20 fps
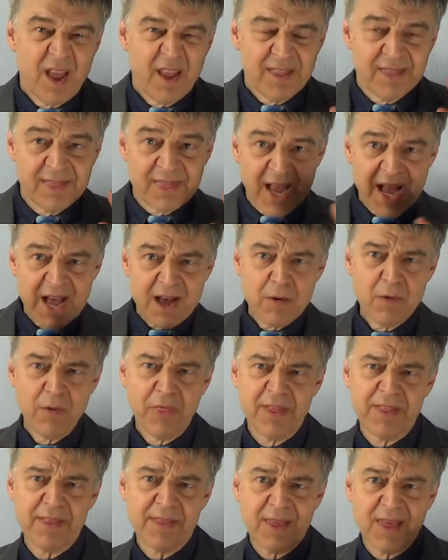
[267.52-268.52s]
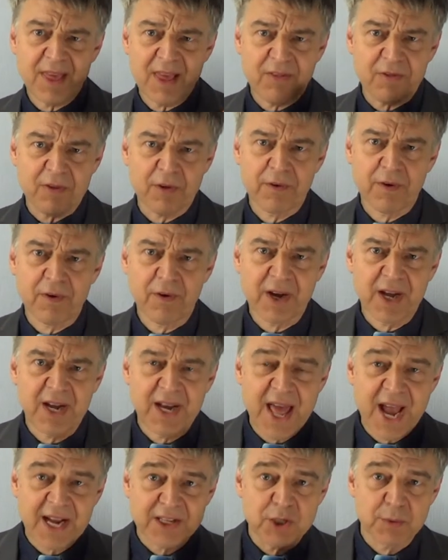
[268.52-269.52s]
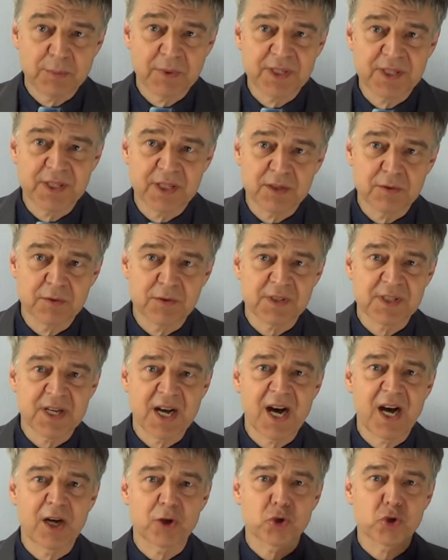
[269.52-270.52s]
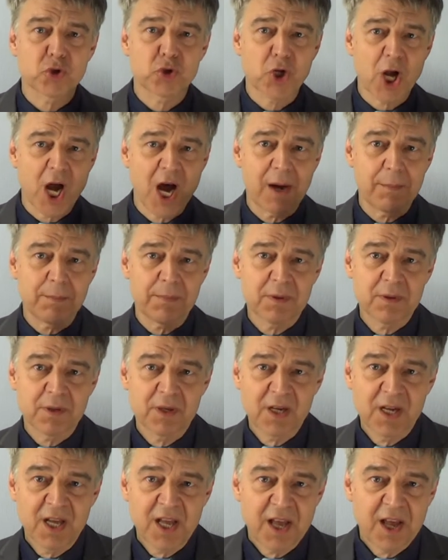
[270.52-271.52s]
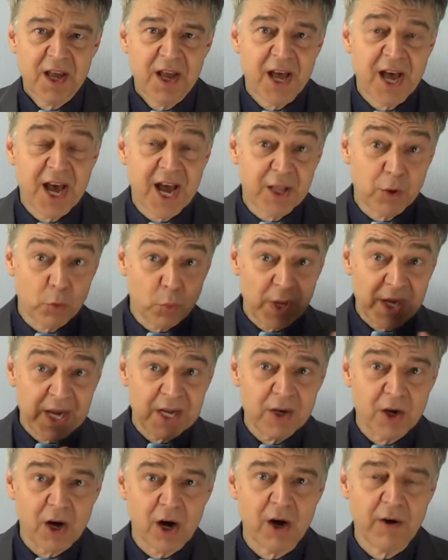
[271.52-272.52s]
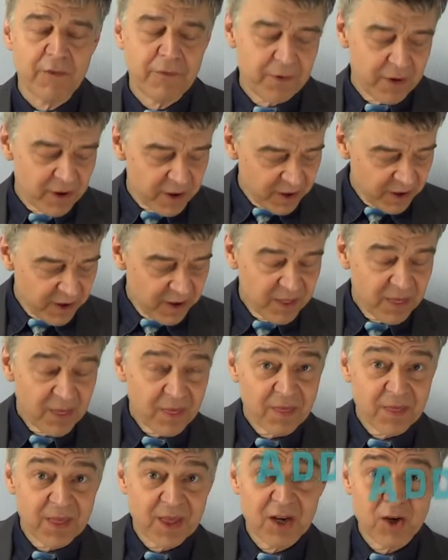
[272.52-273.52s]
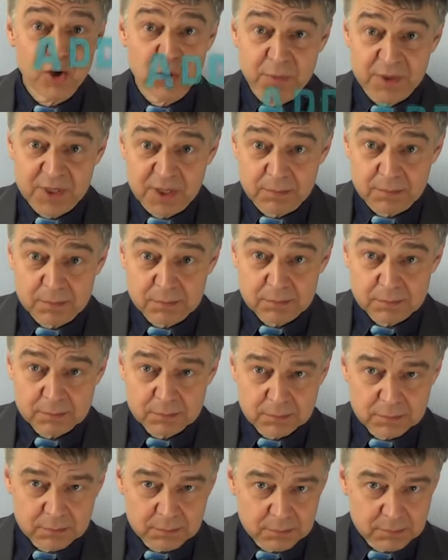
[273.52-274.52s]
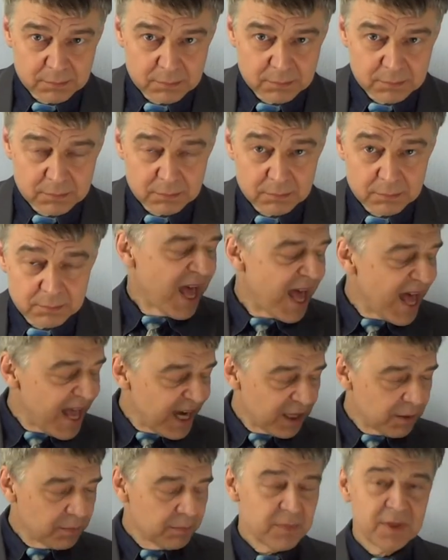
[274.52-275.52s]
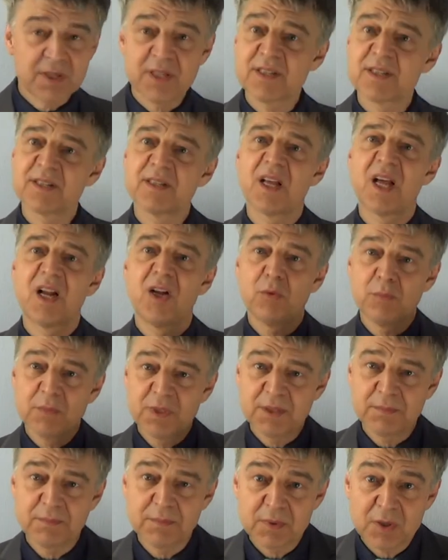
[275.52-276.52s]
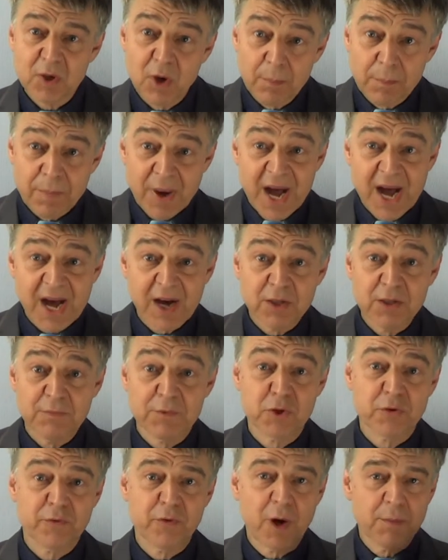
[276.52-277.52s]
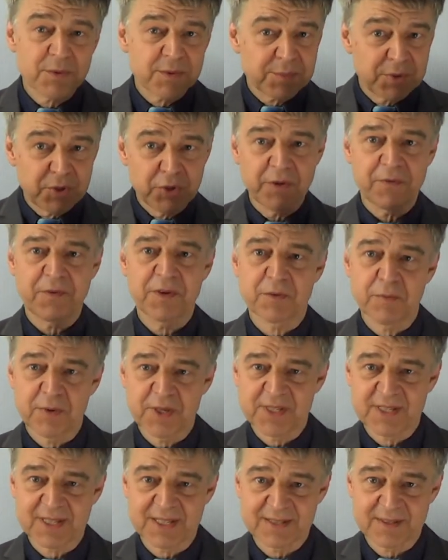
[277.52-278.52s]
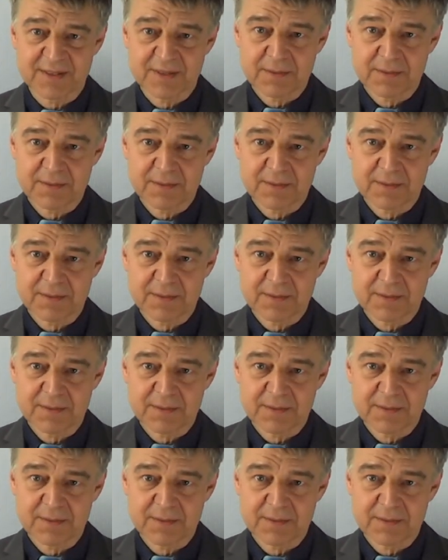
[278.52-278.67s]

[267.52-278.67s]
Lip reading: Now the teeth of our galactomannose are sharp, and we can offer the aluminum. Alum is an aluminum compound which forms beautiful crystals.